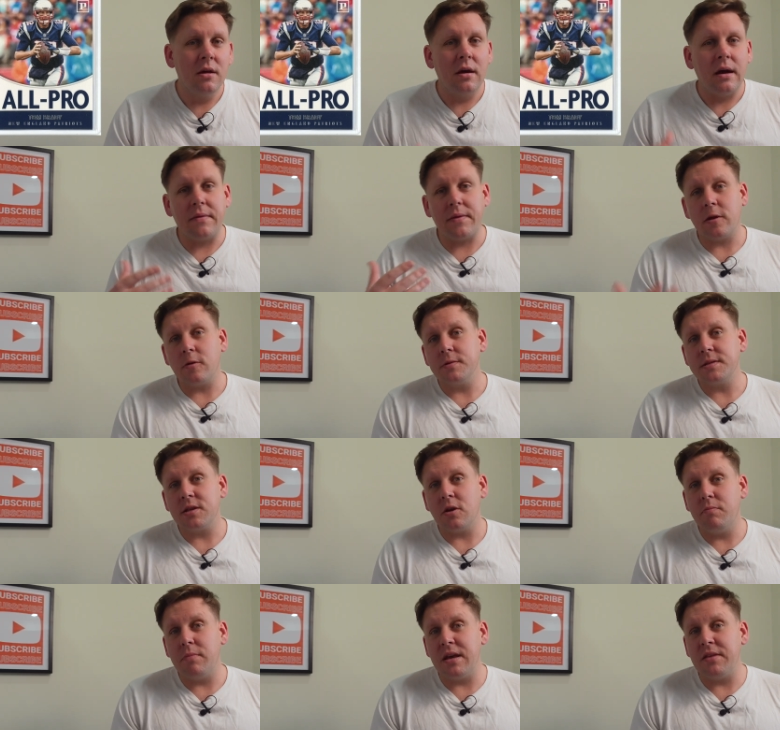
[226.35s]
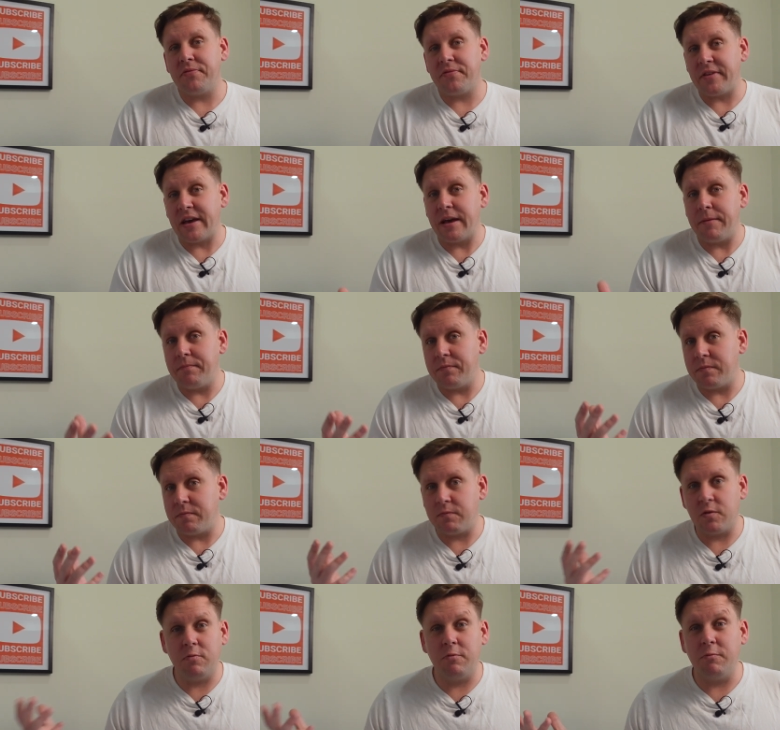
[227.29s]
And that also meant that
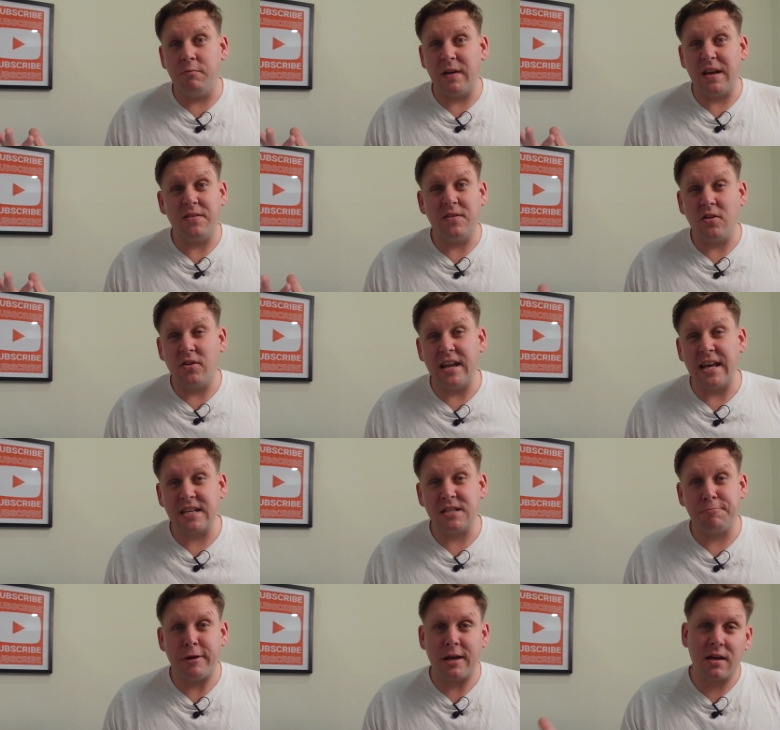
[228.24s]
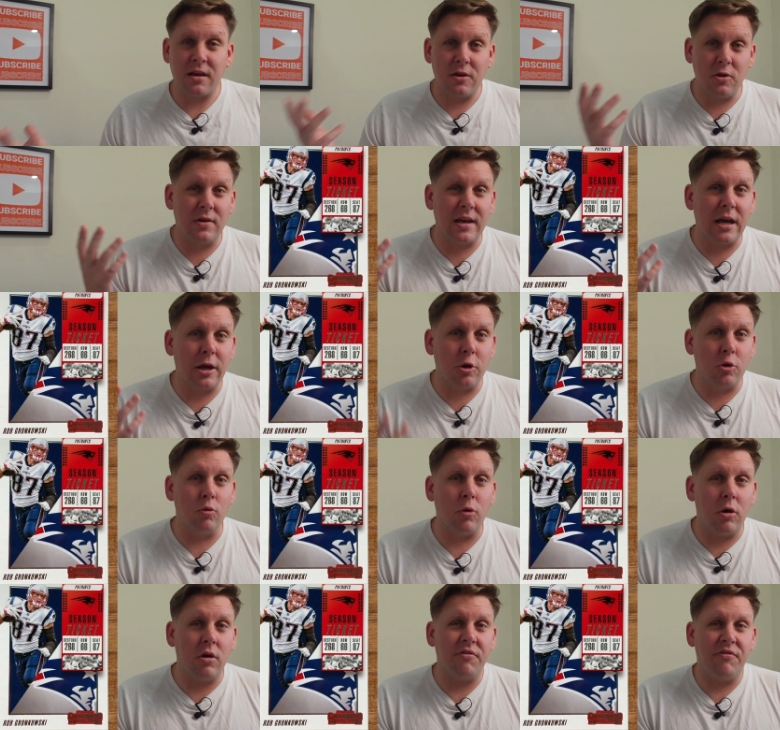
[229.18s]
you, in your next pick, you get
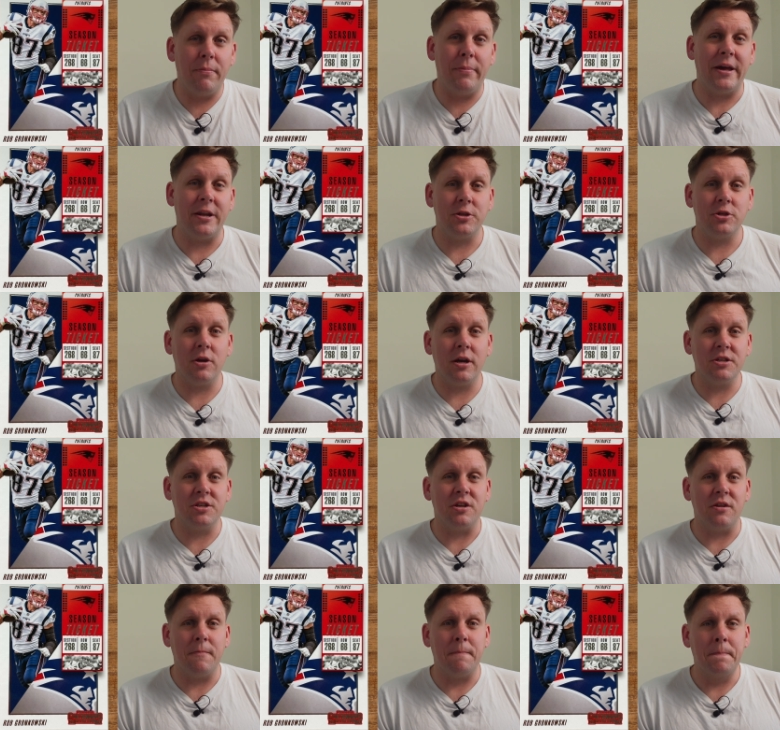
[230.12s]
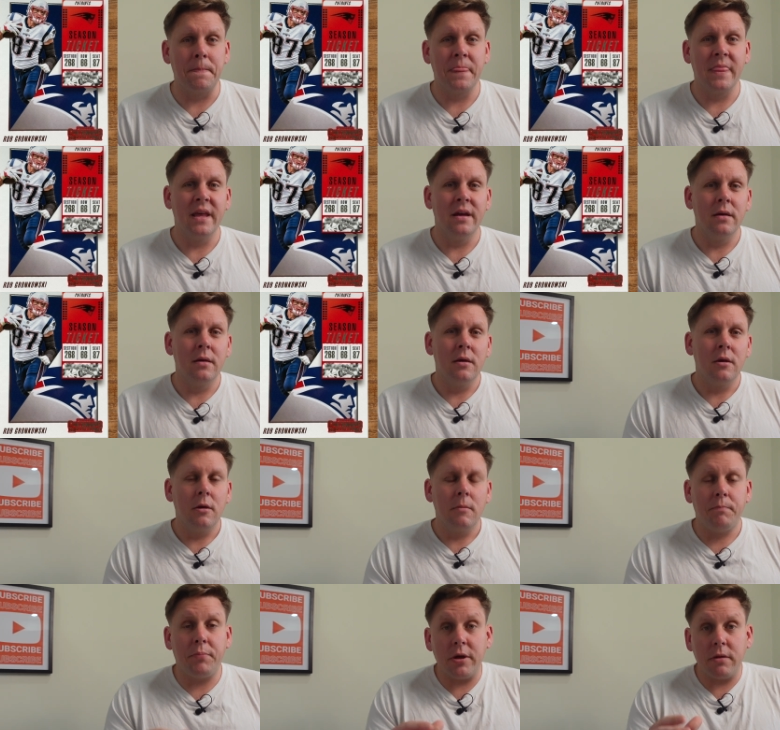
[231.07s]
Gronk for penetration.
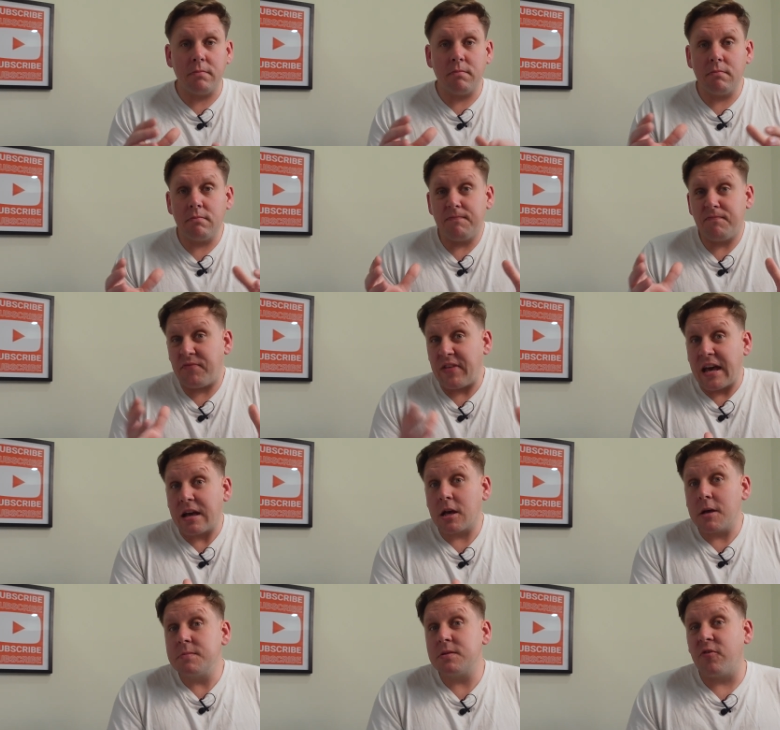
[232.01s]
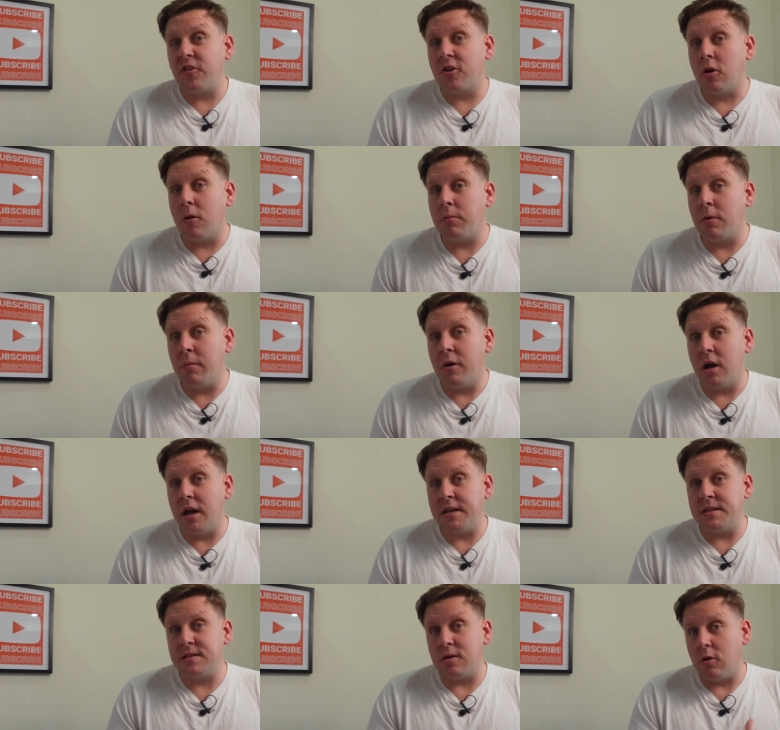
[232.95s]
But that comes with a
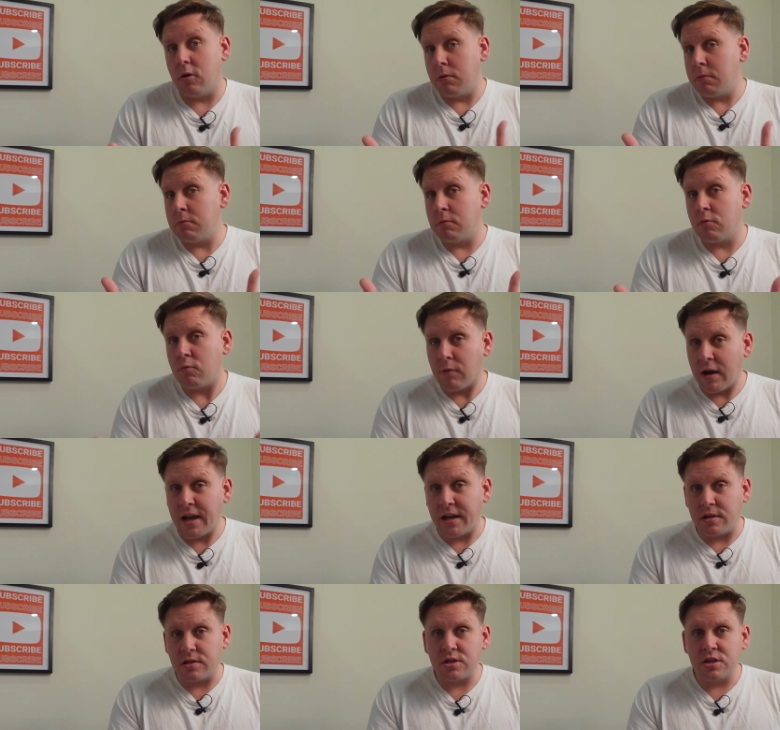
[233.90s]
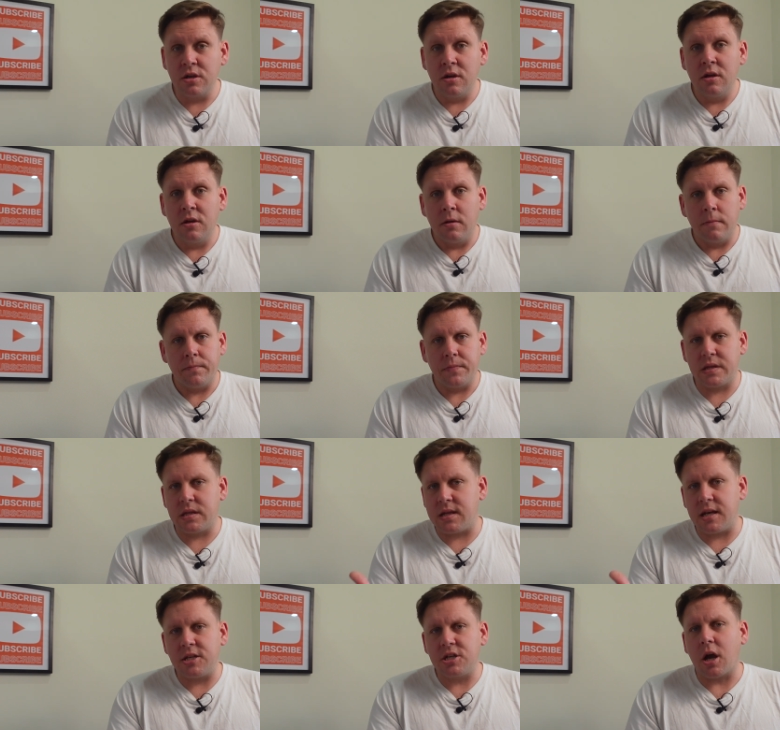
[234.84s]
compromise on range.
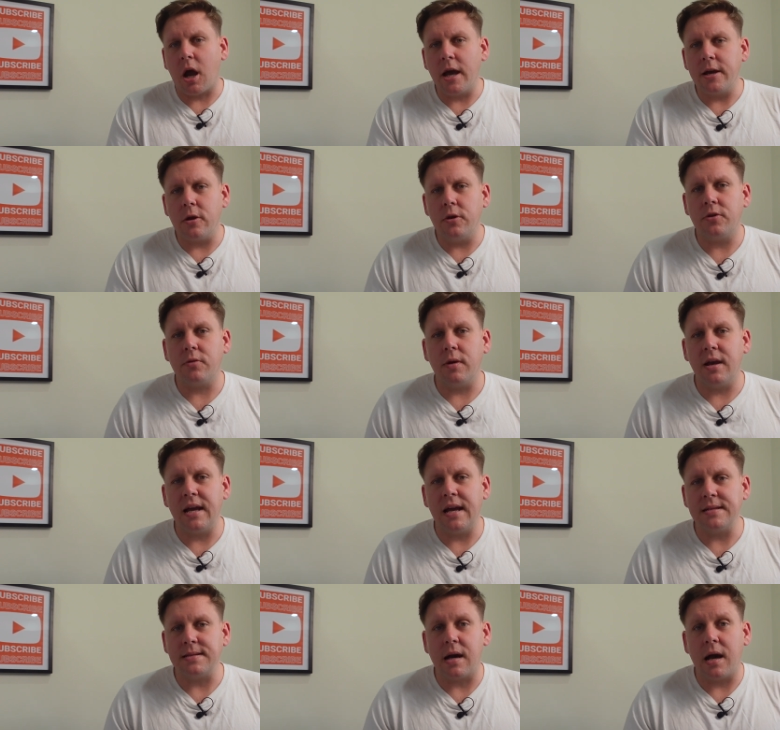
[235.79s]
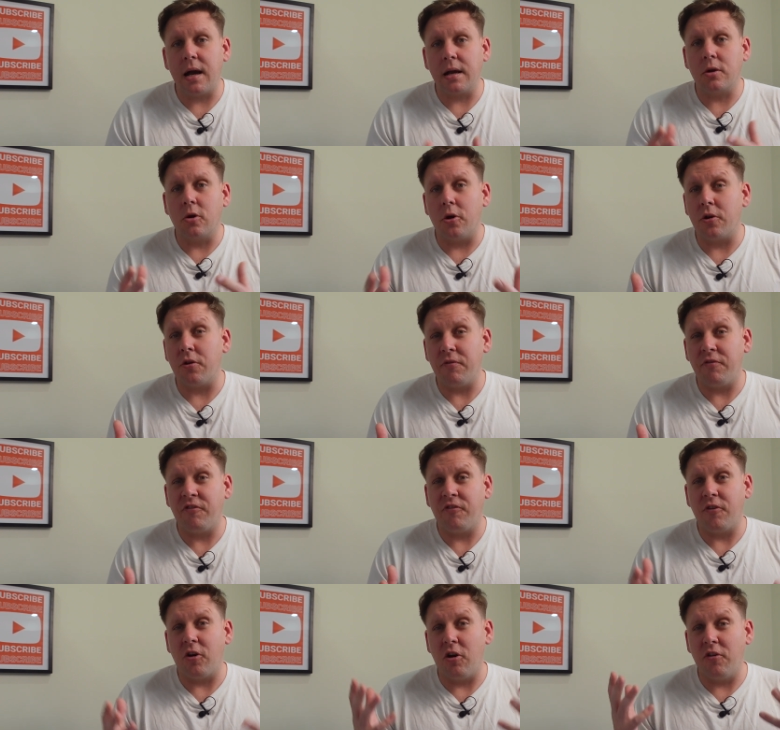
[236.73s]
DJI O3 has a hard
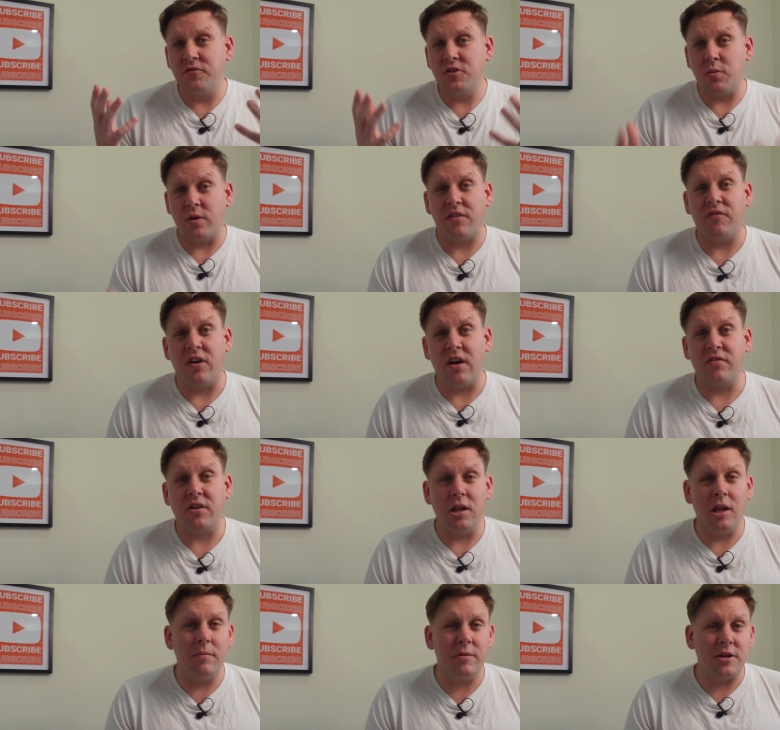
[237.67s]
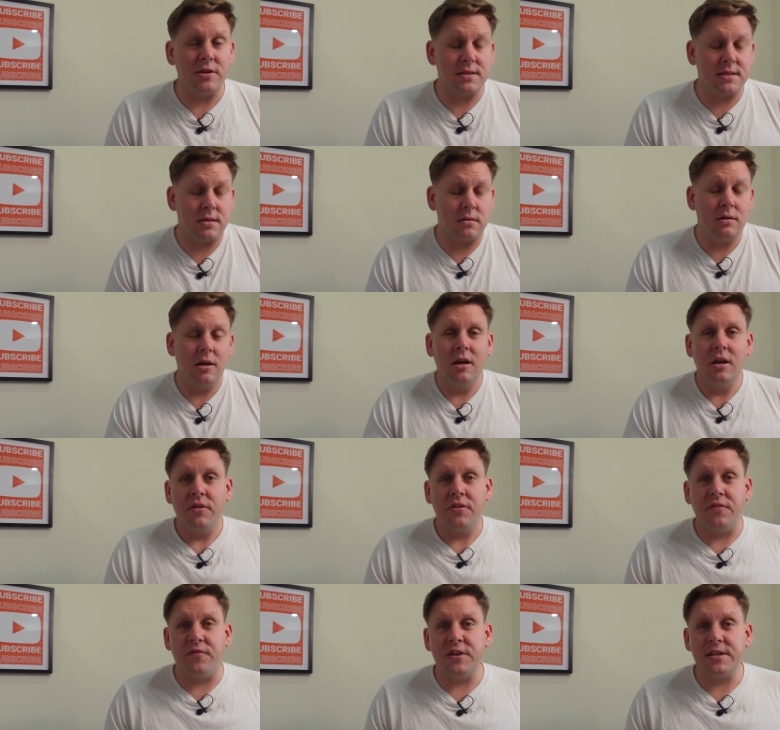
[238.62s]
cutoff of 25 kilometers and
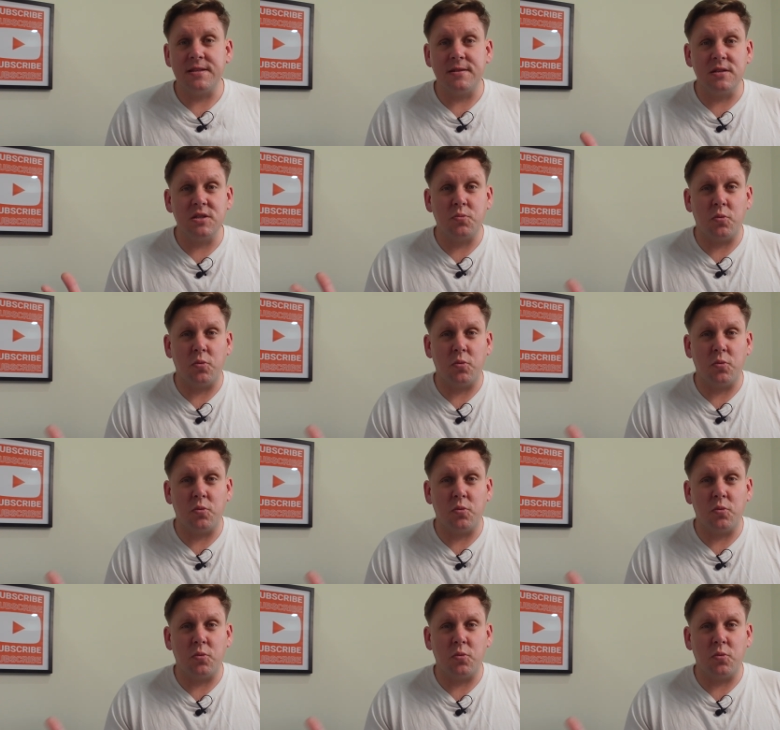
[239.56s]
the Vista's